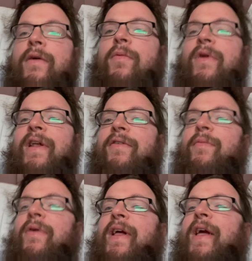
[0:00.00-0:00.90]
Morning,
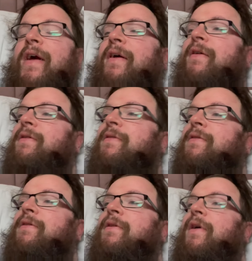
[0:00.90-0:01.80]
everybody.
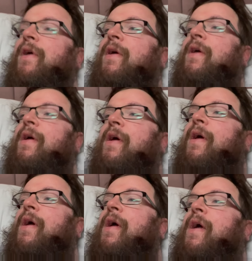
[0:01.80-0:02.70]
Morning.
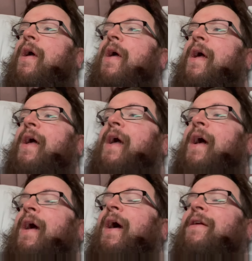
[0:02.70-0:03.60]
Morning.
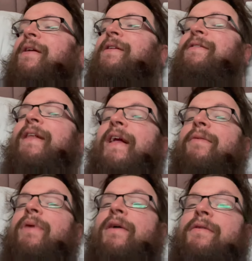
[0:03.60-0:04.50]
How did you
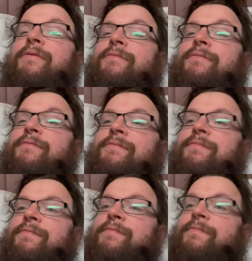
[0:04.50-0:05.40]
sleep?
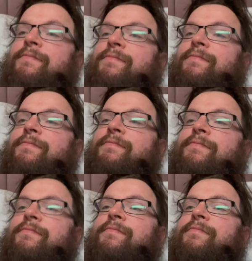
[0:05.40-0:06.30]
Okay, the
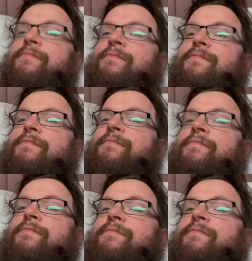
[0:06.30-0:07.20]
car park wasn't
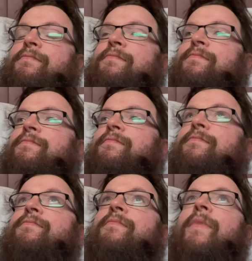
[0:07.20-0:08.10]
noisy. It's nice.
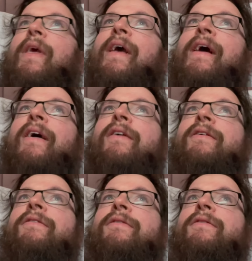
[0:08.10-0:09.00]
The car park was
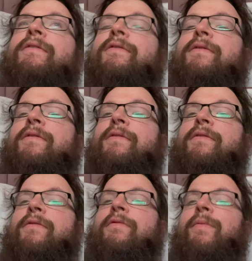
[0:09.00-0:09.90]
fine.
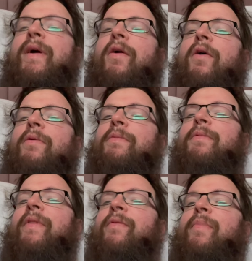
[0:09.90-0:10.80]
It was a bit hot when we
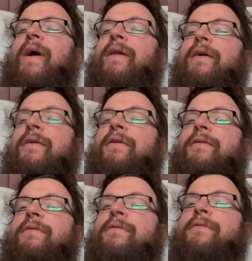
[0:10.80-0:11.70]
went to bed.
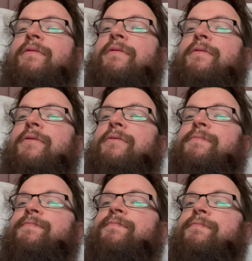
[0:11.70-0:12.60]
Yeah, it was a little bit
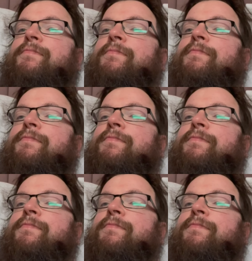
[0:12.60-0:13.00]
too hot.